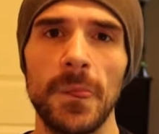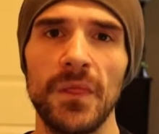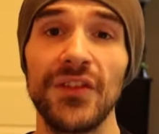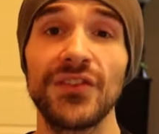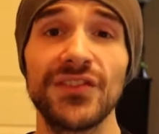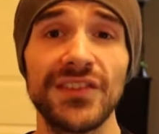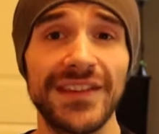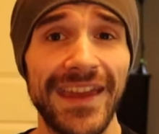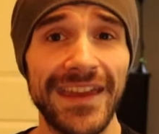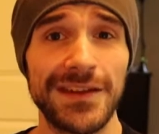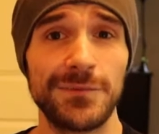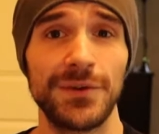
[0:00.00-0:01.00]
this is a
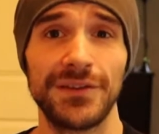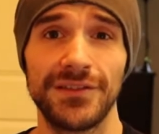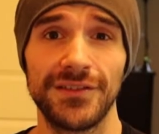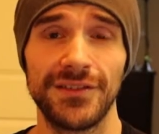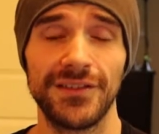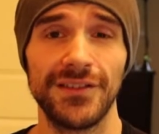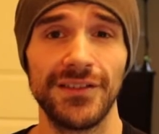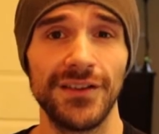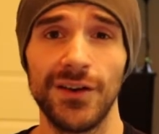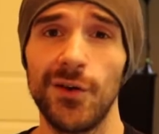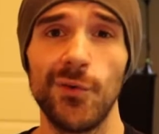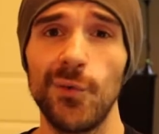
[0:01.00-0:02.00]
game.
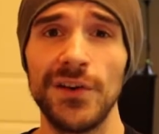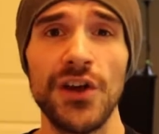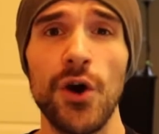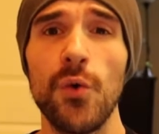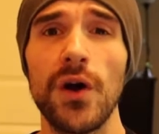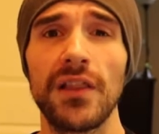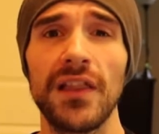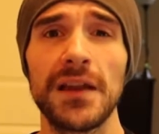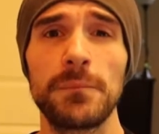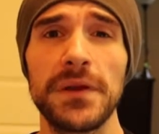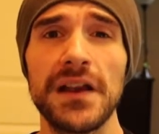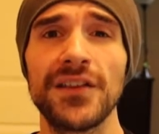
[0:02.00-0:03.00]
We don't want to let
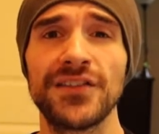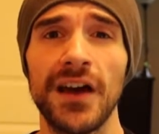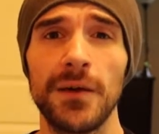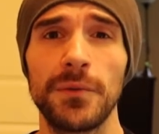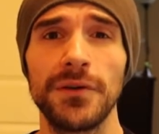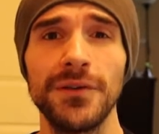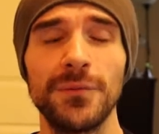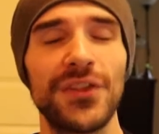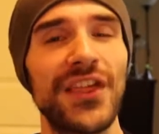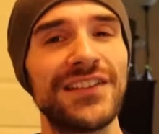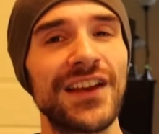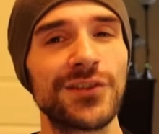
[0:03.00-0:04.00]
it beat us up, but
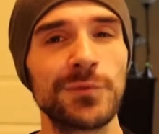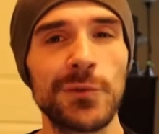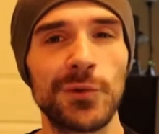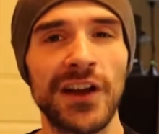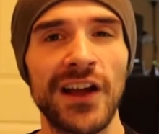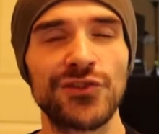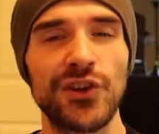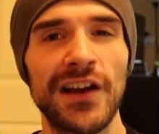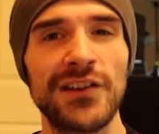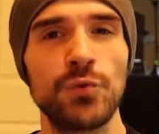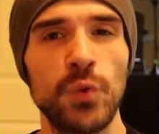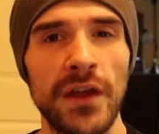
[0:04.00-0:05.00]
that doesn't mean we're not
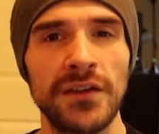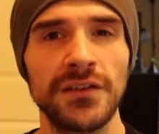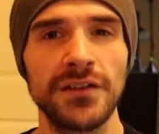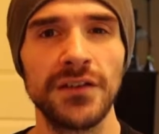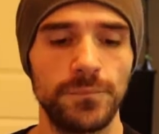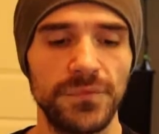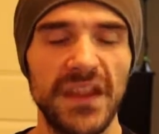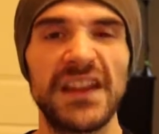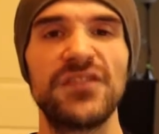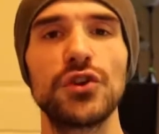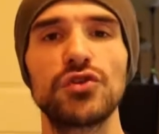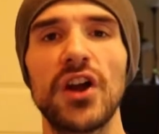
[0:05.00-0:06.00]
trying to win. And
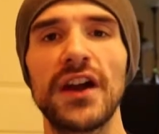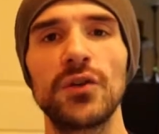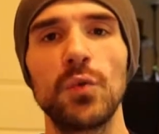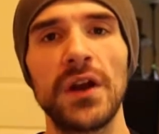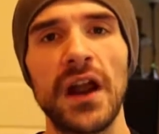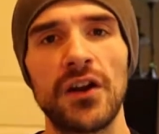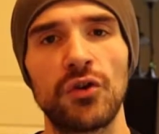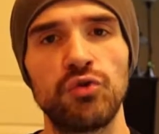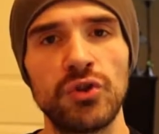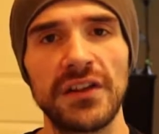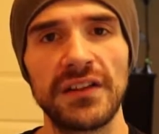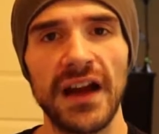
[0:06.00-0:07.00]
if you're trying to win on a
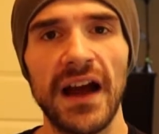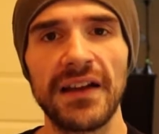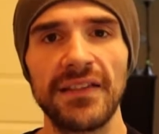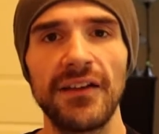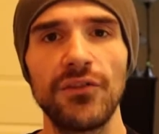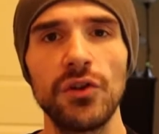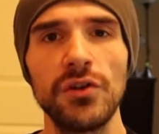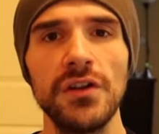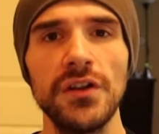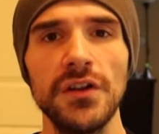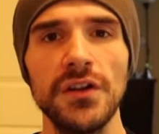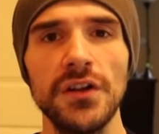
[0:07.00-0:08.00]
really high level,
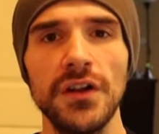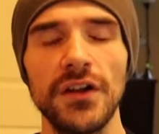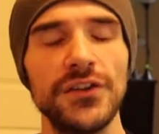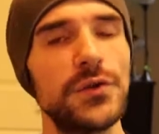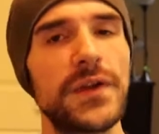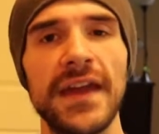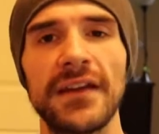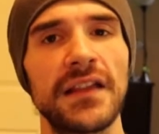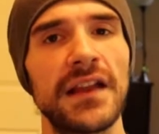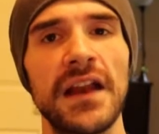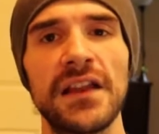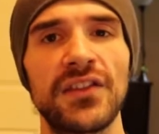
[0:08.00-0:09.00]
you can't
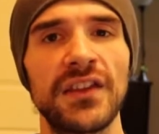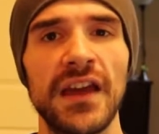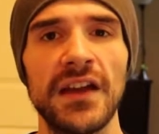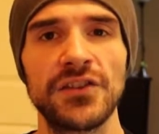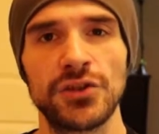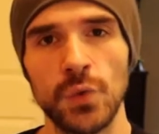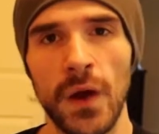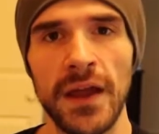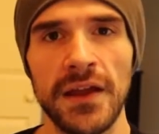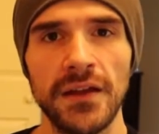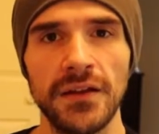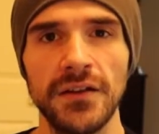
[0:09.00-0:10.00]
let anything get in your
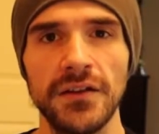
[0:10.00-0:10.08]
way.